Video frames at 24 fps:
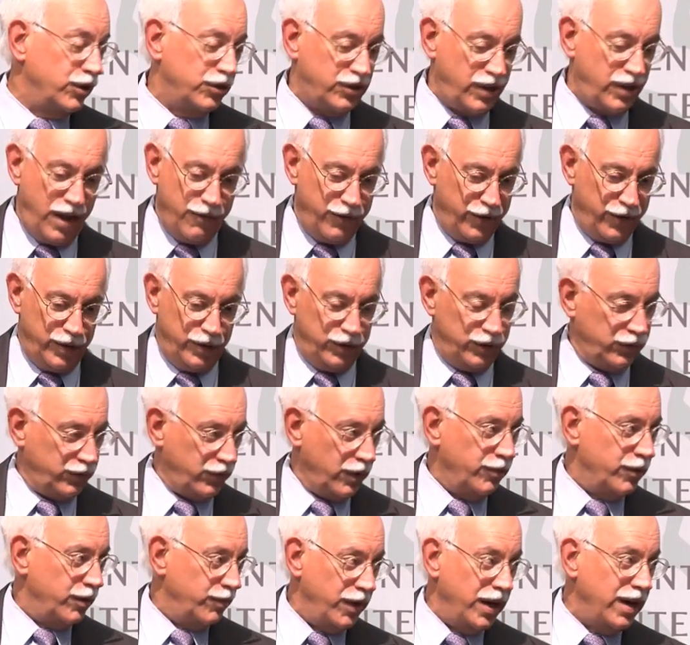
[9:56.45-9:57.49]
just evidence
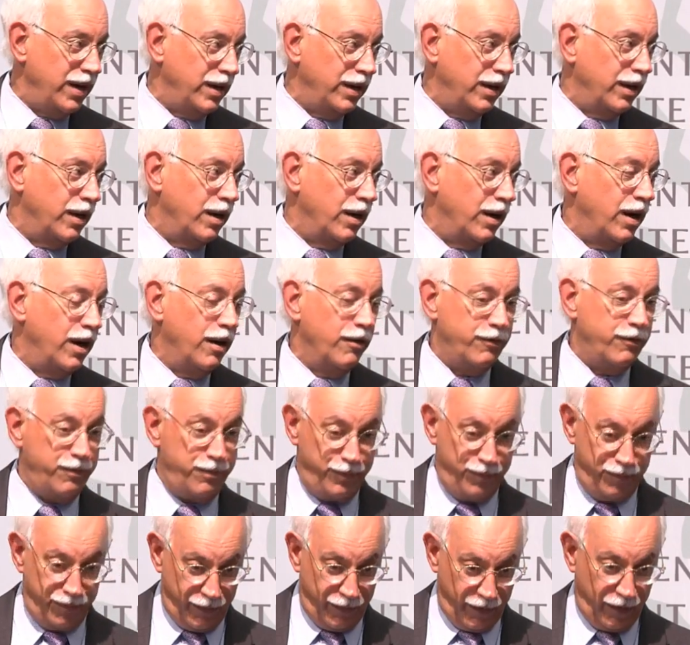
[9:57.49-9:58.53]
from the media
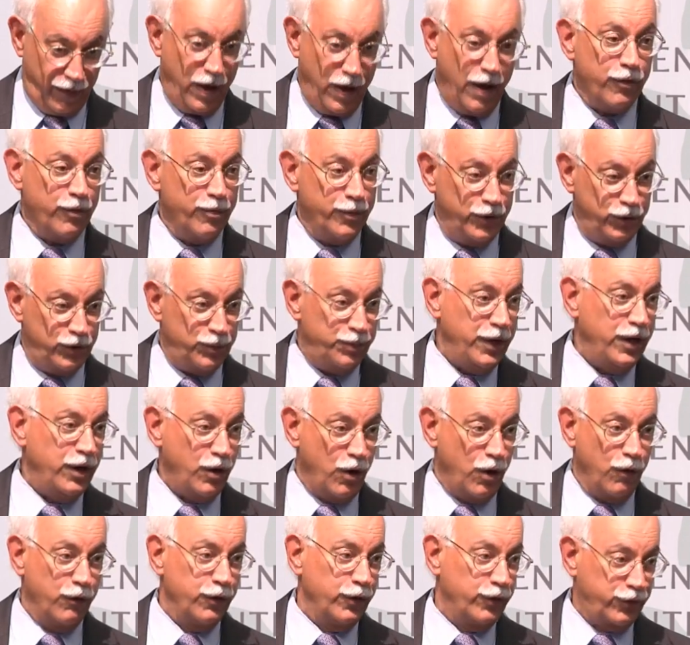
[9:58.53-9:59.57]
of governments
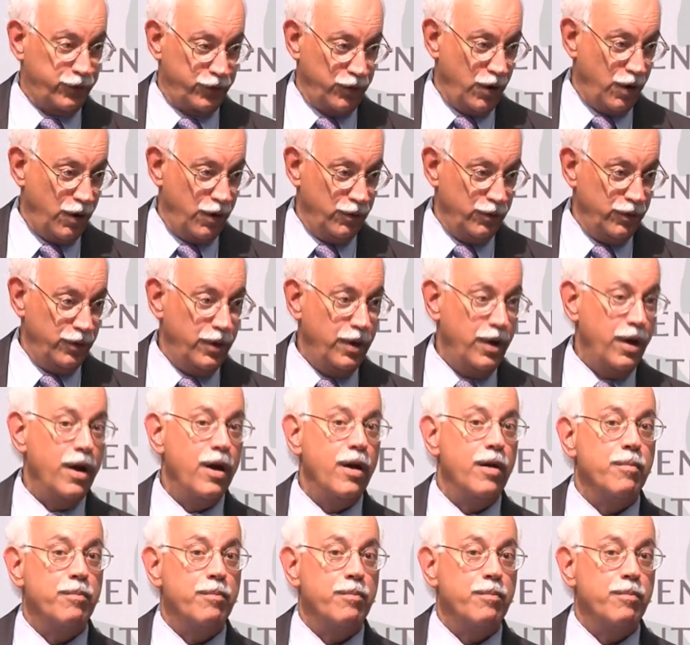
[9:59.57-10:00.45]
being overthrown